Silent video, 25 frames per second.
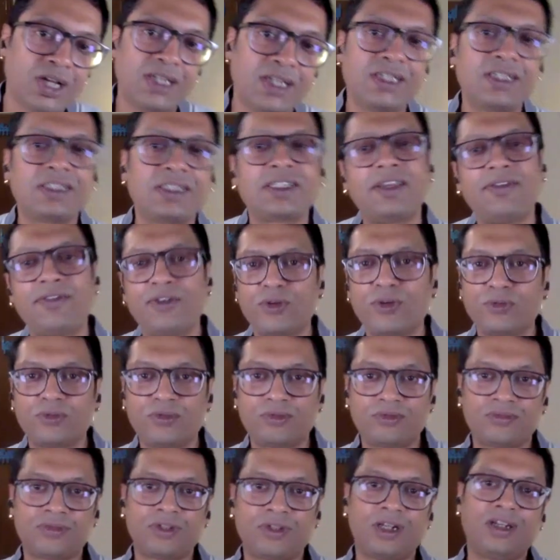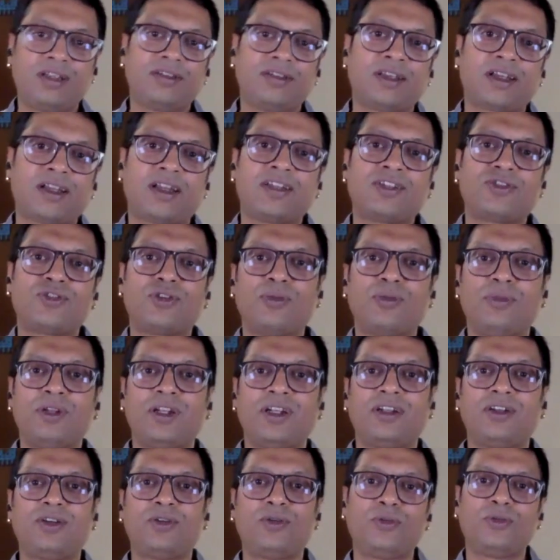So I'll just give you 30 seconds to a
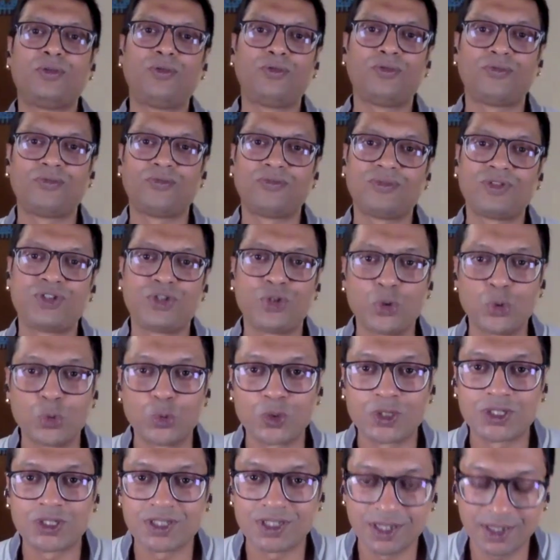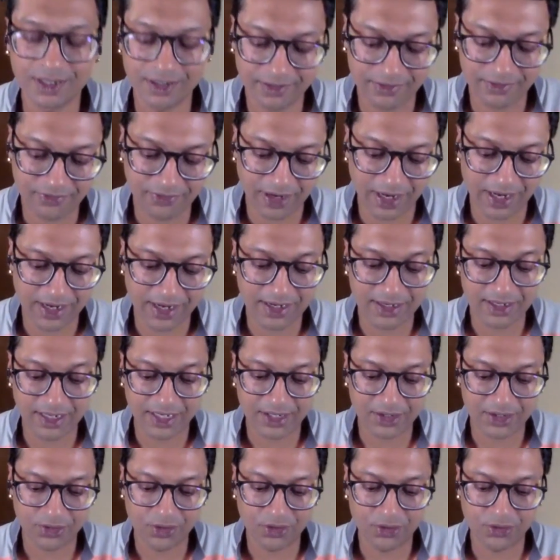minute to choose a friend
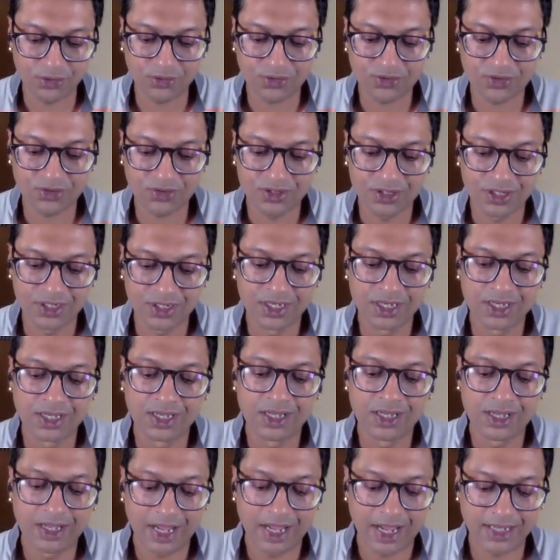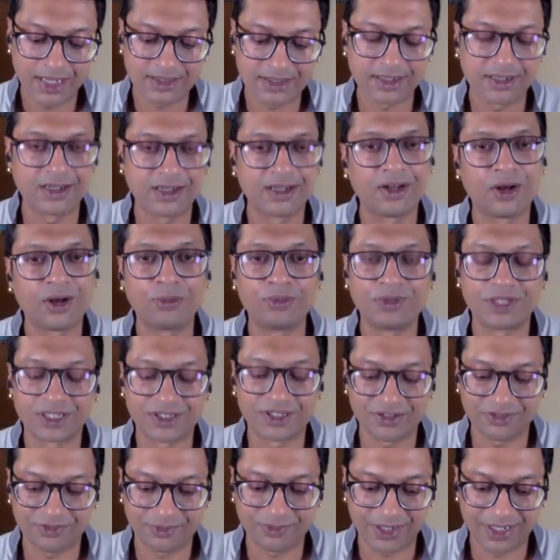that you'll use as a
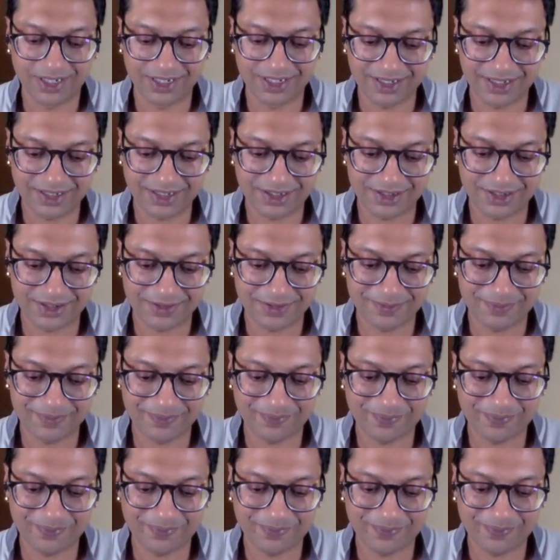object of meditation.